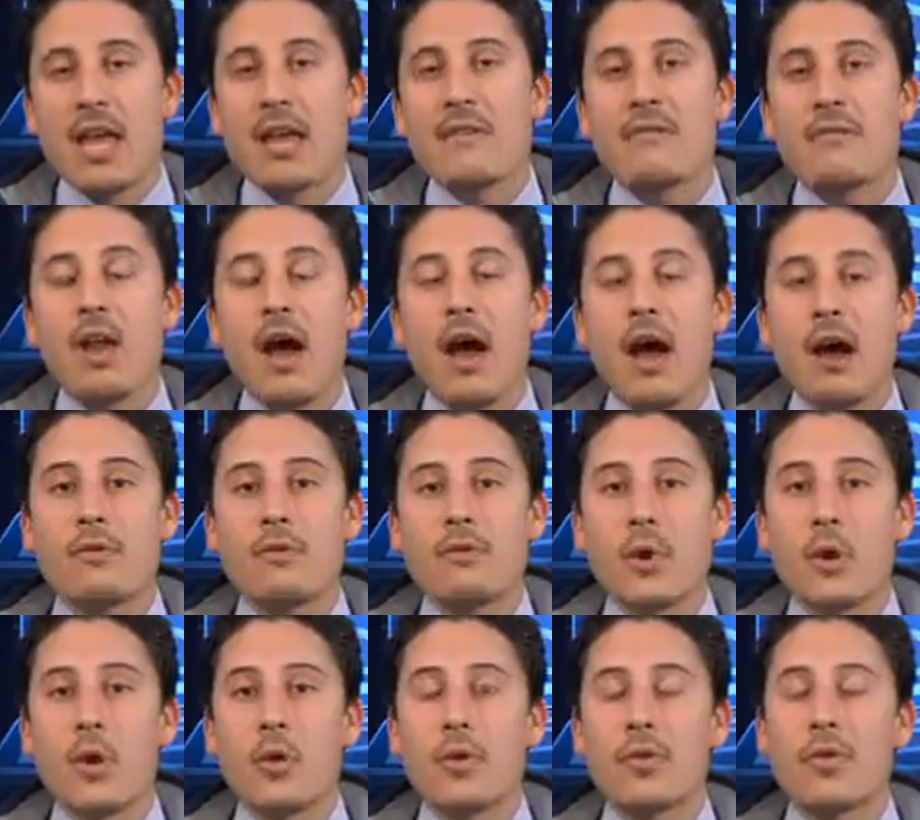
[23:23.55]
If
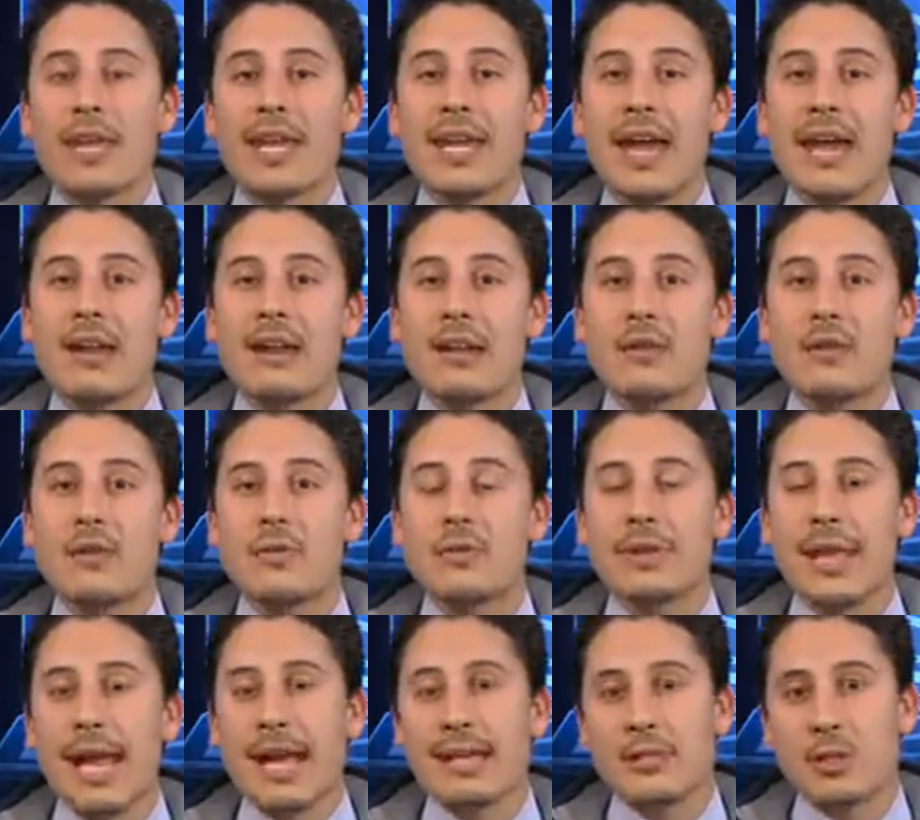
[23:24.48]
not, go to the candidate
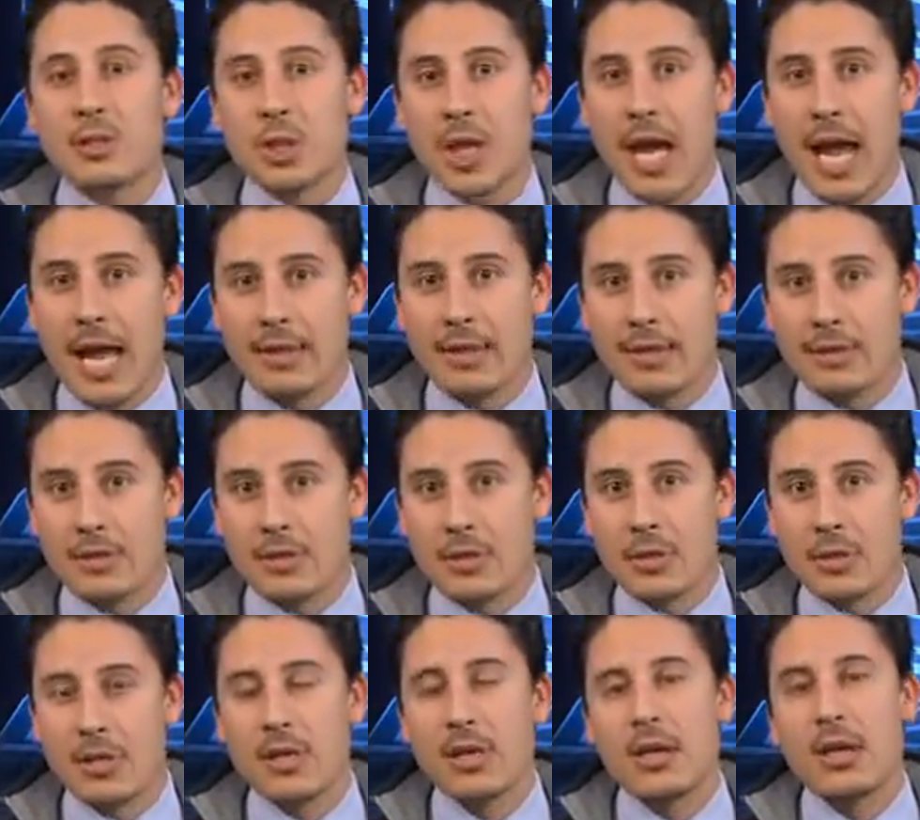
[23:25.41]
who last
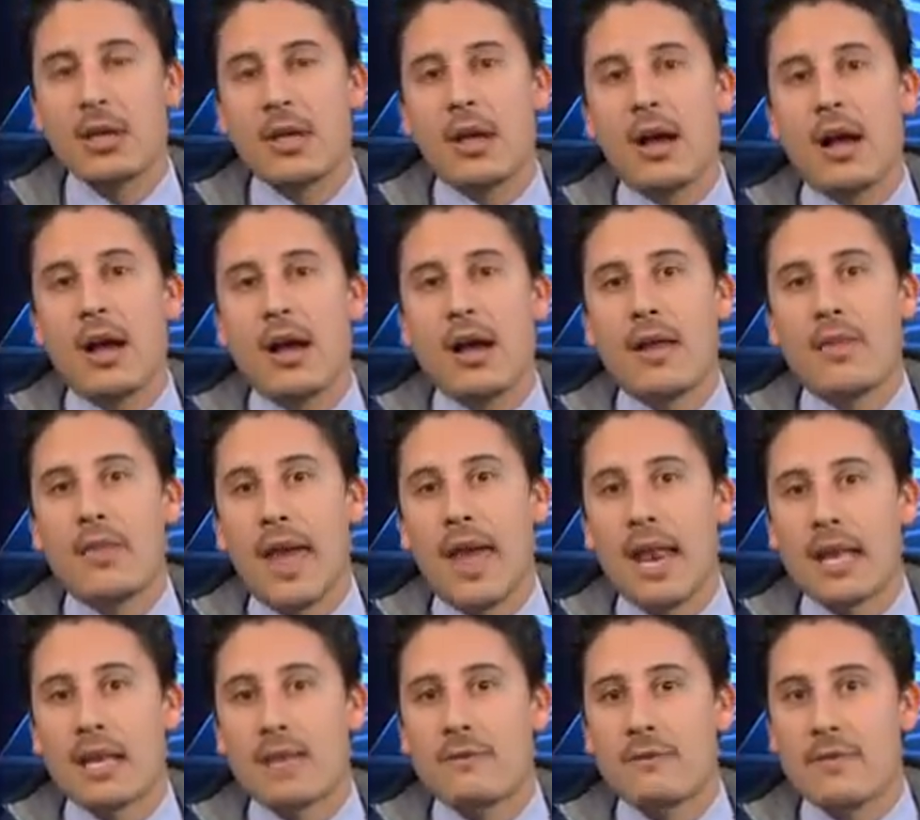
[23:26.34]
challenged
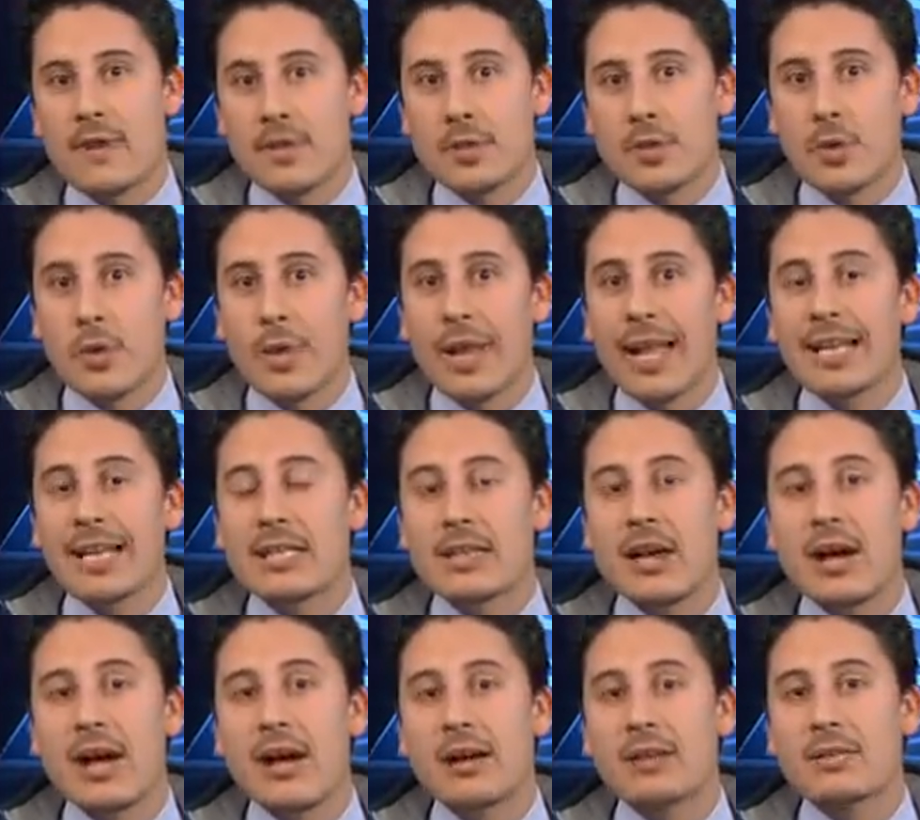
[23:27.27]
that individual and
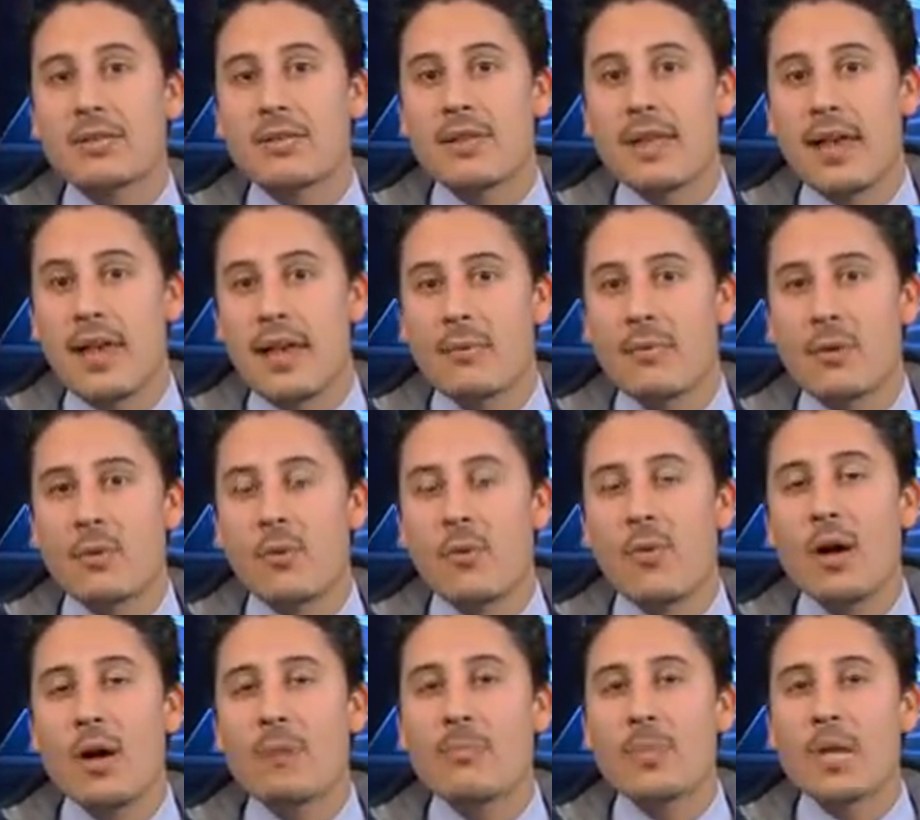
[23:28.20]
talk to them and
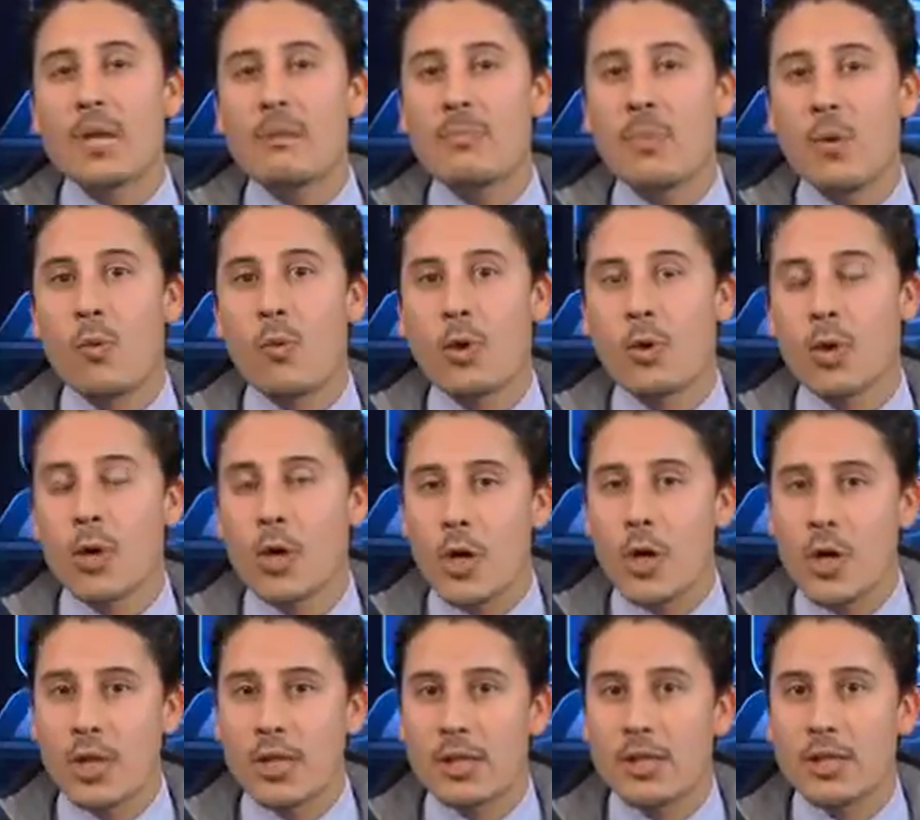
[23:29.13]
what people were
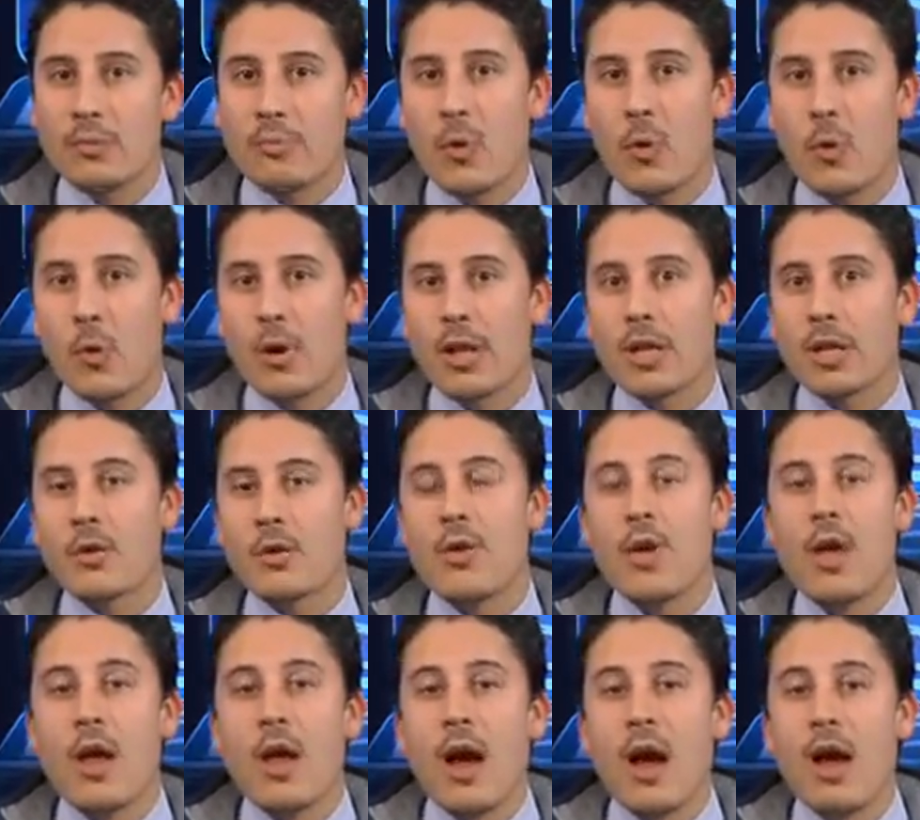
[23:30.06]
good in supporting you.